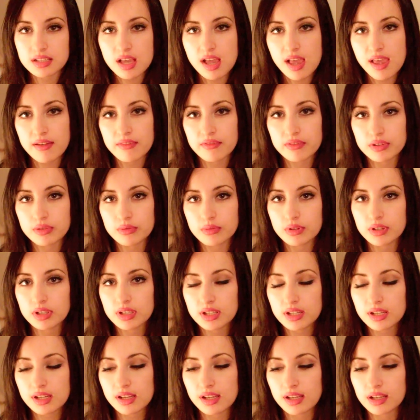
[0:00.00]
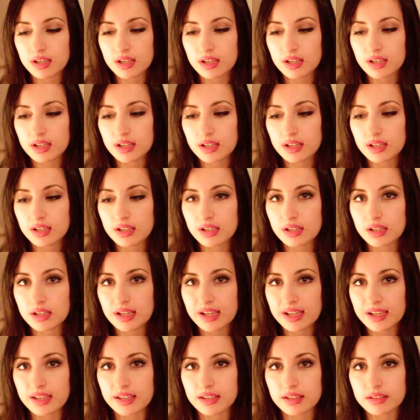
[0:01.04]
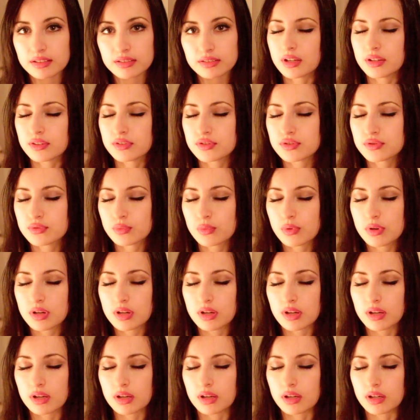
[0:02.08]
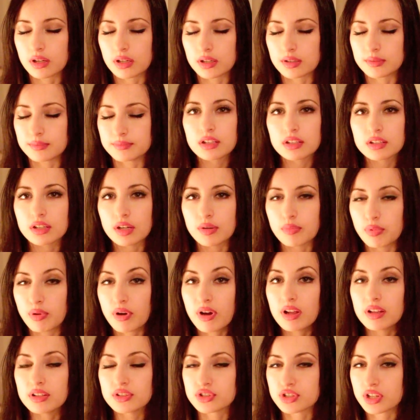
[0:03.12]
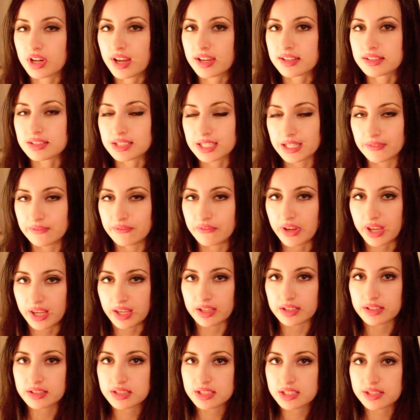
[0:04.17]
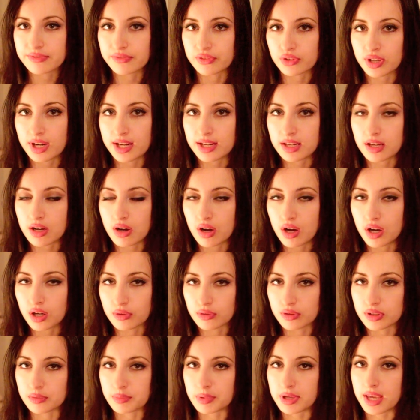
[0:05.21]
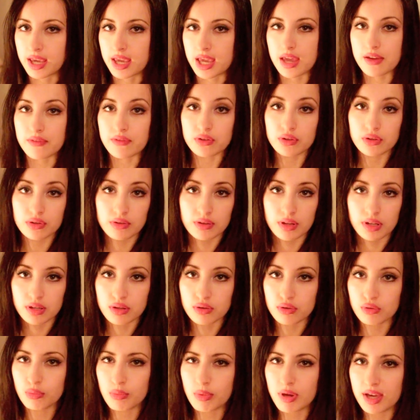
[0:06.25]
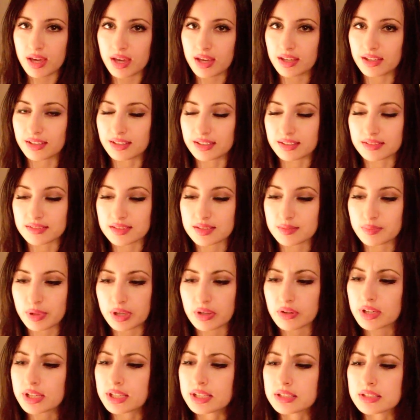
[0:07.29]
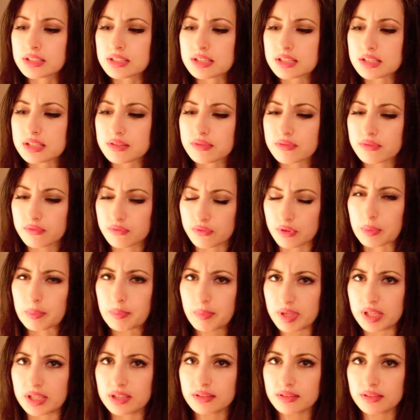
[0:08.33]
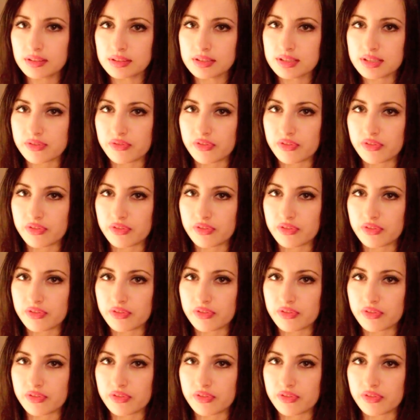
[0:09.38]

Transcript: Hi everyone. Hi. I just want to apologize in advance for any awkward behavior that you may experience from me in this